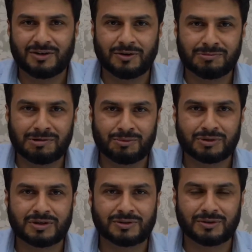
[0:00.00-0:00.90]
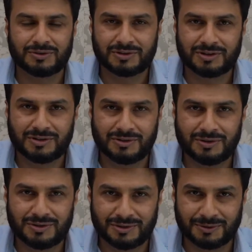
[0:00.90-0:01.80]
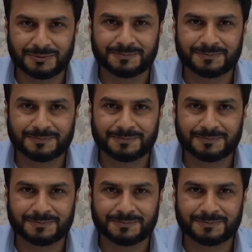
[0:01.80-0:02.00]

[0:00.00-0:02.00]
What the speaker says: Audible book across to you.